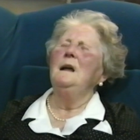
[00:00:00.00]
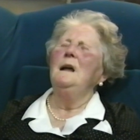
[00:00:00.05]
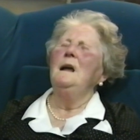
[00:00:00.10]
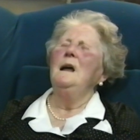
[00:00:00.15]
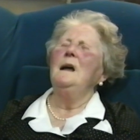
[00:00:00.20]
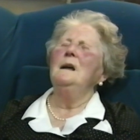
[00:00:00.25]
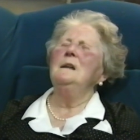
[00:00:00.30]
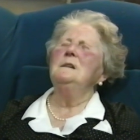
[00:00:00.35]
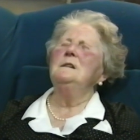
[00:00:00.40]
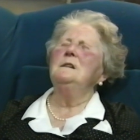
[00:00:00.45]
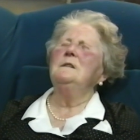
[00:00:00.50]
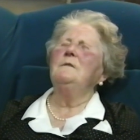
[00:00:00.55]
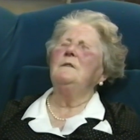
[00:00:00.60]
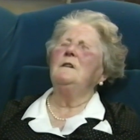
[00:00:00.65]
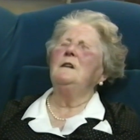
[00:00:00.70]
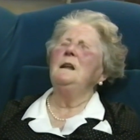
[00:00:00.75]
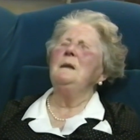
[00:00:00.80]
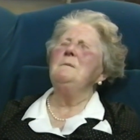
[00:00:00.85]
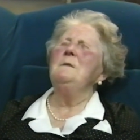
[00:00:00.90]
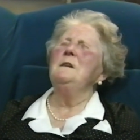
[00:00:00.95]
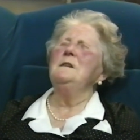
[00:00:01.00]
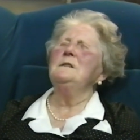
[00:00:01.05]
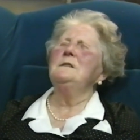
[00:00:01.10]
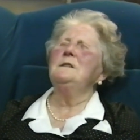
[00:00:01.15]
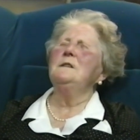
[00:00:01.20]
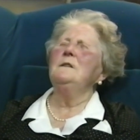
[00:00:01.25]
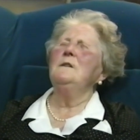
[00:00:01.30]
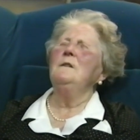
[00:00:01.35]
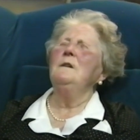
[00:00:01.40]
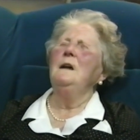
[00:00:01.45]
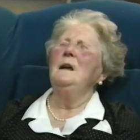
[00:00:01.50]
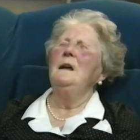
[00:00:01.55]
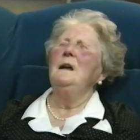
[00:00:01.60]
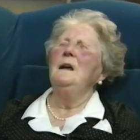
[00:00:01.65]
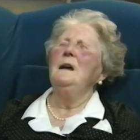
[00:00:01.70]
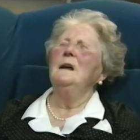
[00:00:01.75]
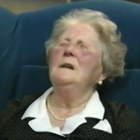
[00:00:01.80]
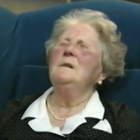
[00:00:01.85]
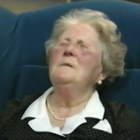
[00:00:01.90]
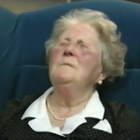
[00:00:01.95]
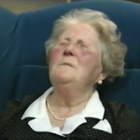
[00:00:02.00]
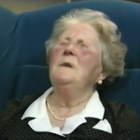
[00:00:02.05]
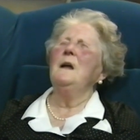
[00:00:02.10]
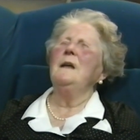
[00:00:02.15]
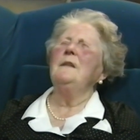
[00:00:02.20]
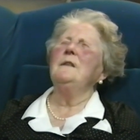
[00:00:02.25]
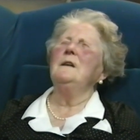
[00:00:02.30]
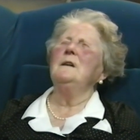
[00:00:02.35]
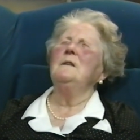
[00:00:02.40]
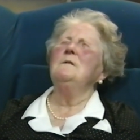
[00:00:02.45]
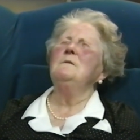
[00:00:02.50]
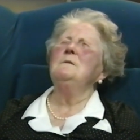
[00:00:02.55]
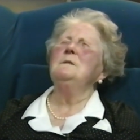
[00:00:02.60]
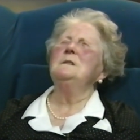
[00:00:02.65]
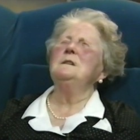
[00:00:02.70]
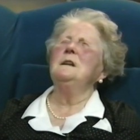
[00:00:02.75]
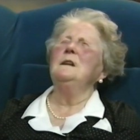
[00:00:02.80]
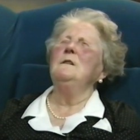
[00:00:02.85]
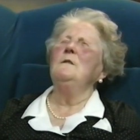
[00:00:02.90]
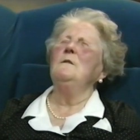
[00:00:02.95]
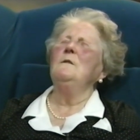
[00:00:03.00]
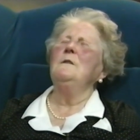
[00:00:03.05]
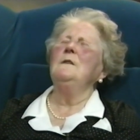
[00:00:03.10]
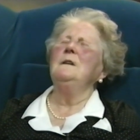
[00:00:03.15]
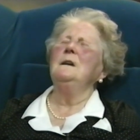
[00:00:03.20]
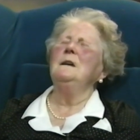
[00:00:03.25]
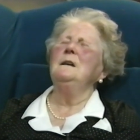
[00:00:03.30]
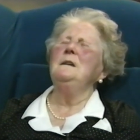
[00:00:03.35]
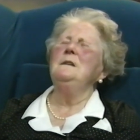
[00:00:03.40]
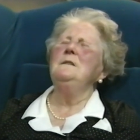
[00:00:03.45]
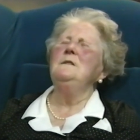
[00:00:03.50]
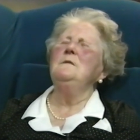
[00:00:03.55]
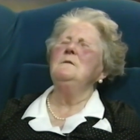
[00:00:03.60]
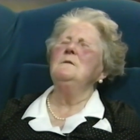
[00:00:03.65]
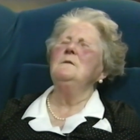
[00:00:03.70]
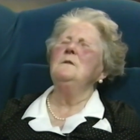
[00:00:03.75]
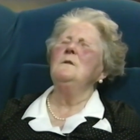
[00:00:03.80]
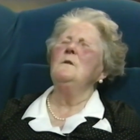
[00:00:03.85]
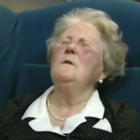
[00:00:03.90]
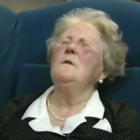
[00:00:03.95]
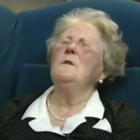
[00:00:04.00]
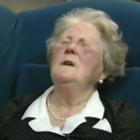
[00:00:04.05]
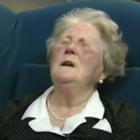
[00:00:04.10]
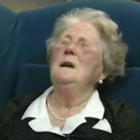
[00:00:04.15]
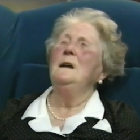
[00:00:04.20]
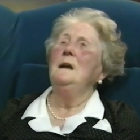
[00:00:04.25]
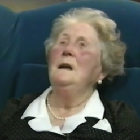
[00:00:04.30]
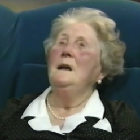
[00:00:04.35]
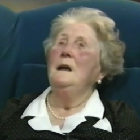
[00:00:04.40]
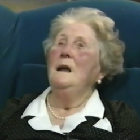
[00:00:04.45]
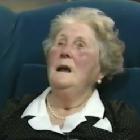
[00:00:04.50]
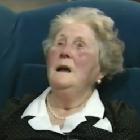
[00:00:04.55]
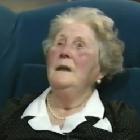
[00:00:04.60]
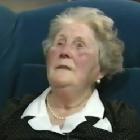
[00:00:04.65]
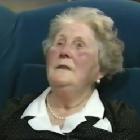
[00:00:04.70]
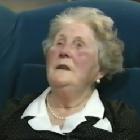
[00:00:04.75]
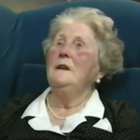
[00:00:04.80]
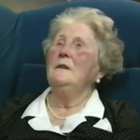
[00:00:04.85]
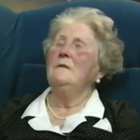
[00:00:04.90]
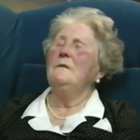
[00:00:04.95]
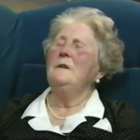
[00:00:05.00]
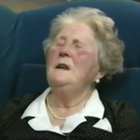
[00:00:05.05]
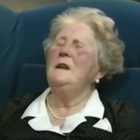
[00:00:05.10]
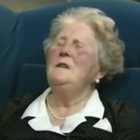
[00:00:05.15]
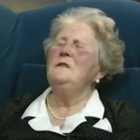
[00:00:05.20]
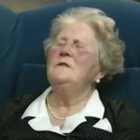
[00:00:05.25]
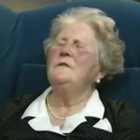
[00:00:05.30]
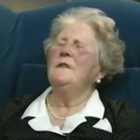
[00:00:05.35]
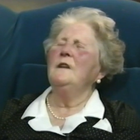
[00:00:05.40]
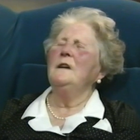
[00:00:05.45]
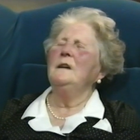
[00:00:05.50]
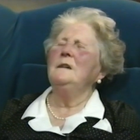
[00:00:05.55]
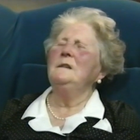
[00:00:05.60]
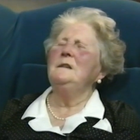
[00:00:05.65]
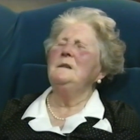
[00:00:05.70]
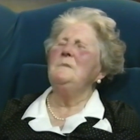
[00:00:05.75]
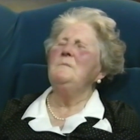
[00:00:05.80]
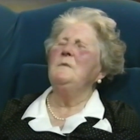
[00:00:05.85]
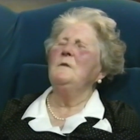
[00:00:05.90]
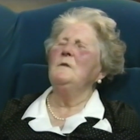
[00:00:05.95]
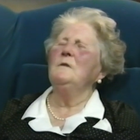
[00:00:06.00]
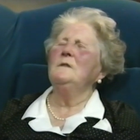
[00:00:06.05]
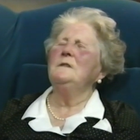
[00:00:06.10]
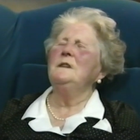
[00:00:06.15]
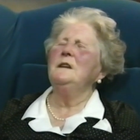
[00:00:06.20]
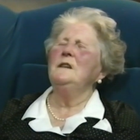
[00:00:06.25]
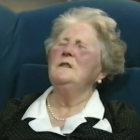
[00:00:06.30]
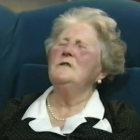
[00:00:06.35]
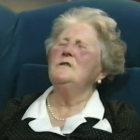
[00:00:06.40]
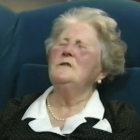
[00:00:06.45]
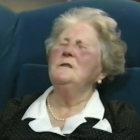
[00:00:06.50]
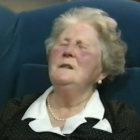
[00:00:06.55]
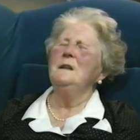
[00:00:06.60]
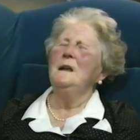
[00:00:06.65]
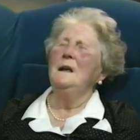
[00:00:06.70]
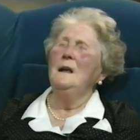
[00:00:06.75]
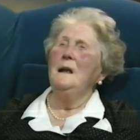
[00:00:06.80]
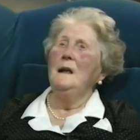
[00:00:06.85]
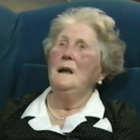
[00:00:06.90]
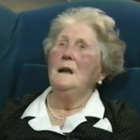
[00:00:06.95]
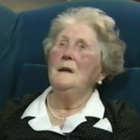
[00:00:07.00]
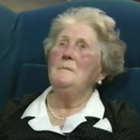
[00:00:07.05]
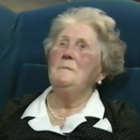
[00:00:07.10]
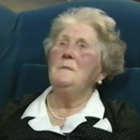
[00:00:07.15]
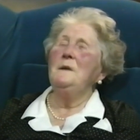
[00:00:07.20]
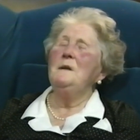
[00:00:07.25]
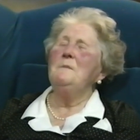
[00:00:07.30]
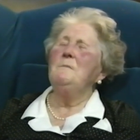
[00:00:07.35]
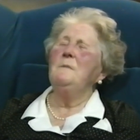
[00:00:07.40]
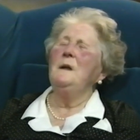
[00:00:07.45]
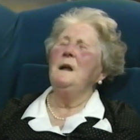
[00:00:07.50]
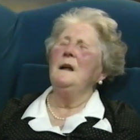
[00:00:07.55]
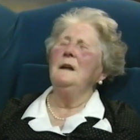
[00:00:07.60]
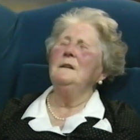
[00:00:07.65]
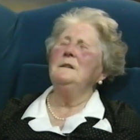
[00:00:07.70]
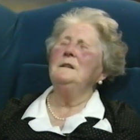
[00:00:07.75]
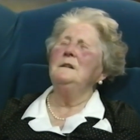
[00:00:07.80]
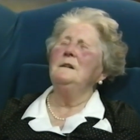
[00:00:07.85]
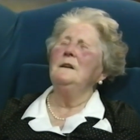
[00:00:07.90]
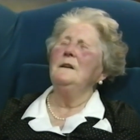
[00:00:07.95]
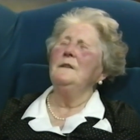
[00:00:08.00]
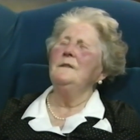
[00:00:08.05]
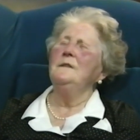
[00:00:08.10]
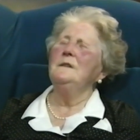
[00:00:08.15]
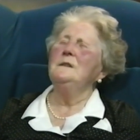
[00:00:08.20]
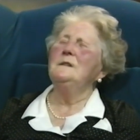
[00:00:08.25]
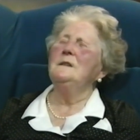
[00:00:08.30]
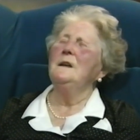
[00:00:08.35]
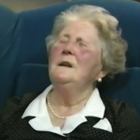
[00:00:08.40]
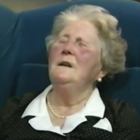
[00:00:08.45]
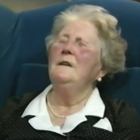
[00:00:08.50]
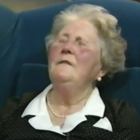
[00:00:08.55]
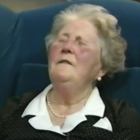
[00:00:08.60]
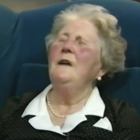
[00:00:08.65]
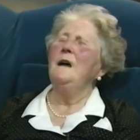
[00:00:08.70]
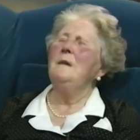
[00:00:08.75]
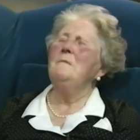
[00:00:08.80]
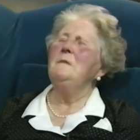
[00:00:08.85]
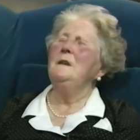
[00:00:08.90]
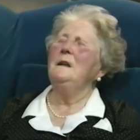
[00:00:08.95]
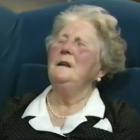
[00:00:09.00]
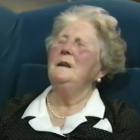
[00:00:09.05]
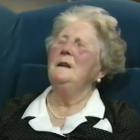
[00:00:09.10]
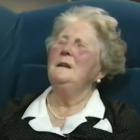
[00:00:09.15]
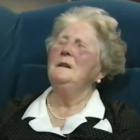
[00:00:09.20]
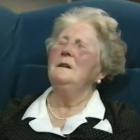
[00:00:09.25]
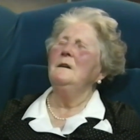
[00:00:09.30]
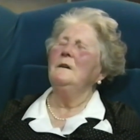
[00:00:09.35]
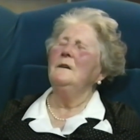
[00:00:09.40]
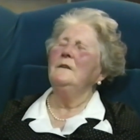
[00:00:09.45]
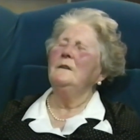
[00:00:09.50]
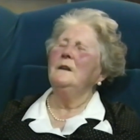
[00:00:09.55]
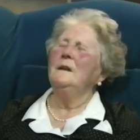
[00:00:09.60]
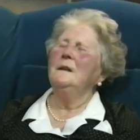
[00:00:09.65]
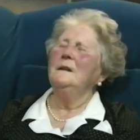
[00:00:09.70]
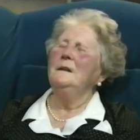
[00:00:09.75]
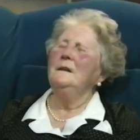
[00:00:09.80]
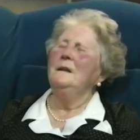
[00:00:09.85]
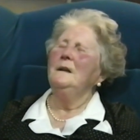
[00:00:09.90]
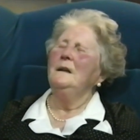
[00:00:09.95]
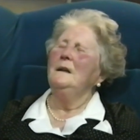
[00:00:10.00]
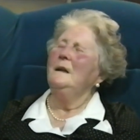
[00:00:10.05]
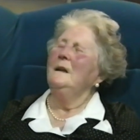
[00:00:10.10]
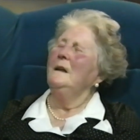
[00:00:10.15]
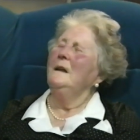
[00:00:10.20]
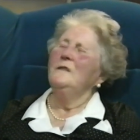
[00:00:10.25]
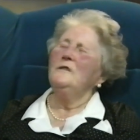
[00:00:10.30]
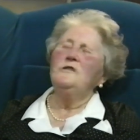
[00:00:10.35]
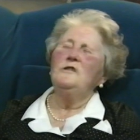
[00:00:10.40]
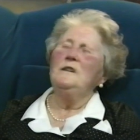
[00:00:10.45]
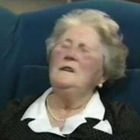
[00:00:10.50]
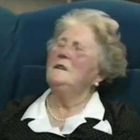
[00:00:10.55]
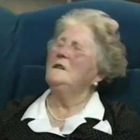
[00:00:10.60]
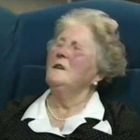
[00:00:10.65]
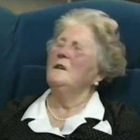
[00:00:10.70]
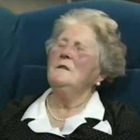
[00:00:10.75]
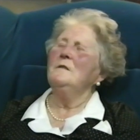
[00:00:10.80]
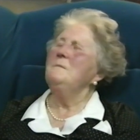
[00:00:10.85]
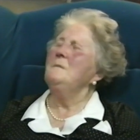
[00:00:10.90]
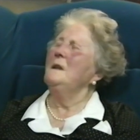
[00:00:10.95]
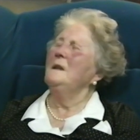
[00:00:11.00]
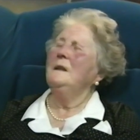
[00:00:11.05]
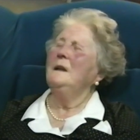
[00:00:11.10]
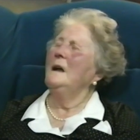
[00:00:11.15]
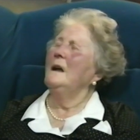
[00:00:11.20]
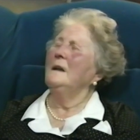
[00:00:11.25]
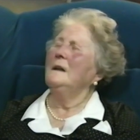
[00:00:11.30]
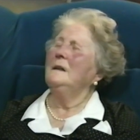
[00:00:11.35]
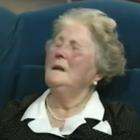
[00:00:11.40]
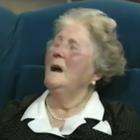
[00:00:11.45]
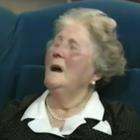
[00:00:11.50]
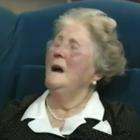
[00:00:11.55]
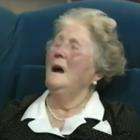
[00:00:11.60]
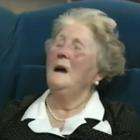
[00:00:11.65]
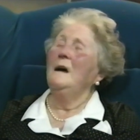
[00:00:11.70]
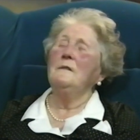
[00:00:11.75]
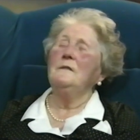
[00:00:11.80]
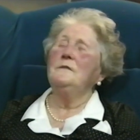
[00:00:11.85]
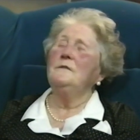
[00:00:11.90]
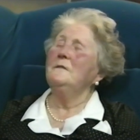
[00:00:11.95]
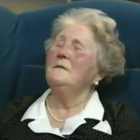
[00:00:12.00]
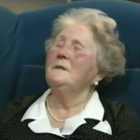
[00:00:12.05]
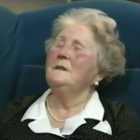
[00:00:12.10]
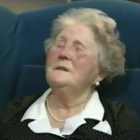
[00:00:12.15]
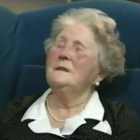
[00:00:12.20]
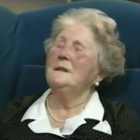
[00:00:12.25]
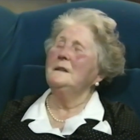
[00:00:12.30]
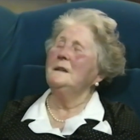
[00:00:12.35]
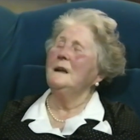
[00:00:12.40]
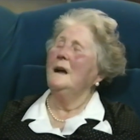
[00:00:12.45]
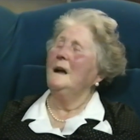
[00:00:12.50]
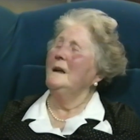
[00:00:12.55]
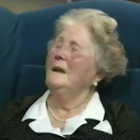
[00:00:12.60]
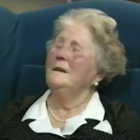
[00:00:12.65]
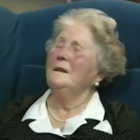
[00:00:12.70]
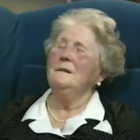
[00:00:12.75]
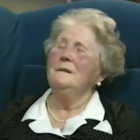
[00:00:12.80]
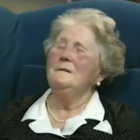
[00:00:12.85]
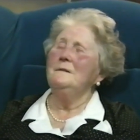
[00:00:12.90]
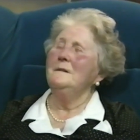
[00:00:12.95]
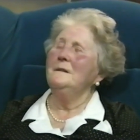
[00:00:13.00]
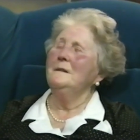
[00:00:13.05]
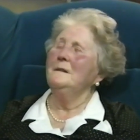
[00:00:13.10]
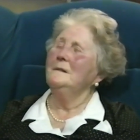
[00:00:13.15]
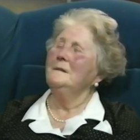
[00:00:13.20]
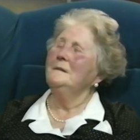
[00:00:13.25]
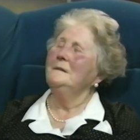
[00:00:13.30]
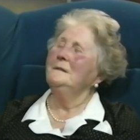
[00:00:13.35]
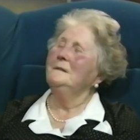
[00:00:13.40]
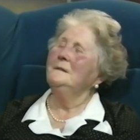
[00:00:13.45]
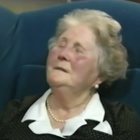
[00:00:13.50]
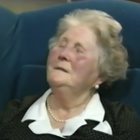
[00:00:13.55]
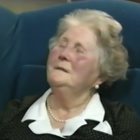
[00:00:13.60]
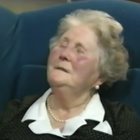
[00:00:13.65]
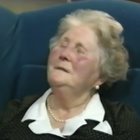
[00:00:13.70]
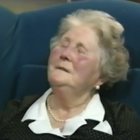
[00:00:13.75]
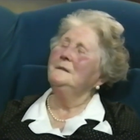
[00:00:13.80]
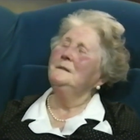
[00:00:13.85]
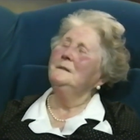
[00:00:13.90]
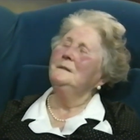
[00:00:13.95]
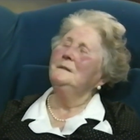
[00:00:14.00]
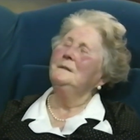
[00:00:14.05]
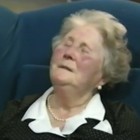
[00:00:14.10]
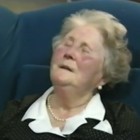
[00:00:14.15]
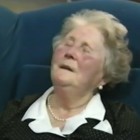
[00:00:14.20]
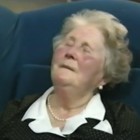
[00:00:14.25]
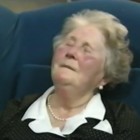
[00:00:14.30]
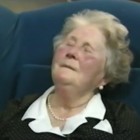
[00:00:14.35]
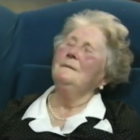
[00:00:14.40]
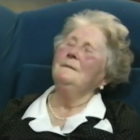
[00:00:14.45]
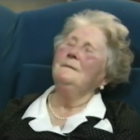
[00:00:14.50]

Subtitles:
And Clemenceau had a brother who was a lawyer in New York, and they arranged for her deportation and being planted on this family in Oregon. She told me that. How true is it? I don't know.